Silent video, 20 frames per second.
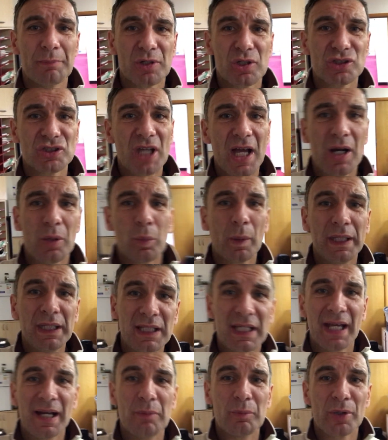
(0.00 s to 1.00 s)
Because that
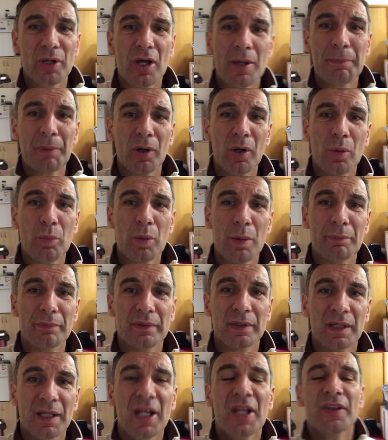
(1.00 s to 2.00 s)
weekend when I put a woman...
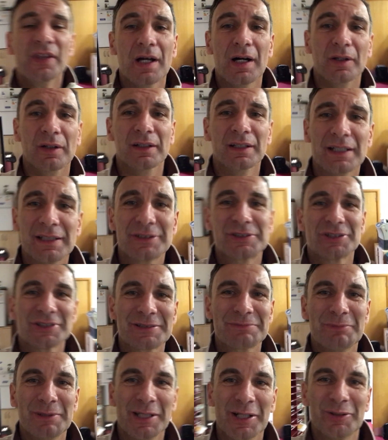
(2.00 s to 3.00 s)
No, that's
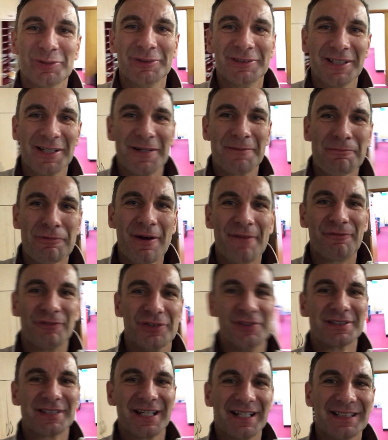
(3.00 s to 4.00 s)
just my own
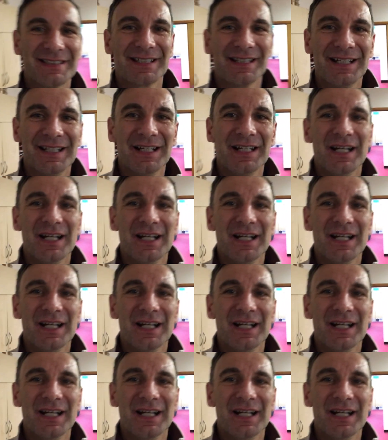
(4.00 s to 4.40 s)
preference, that is.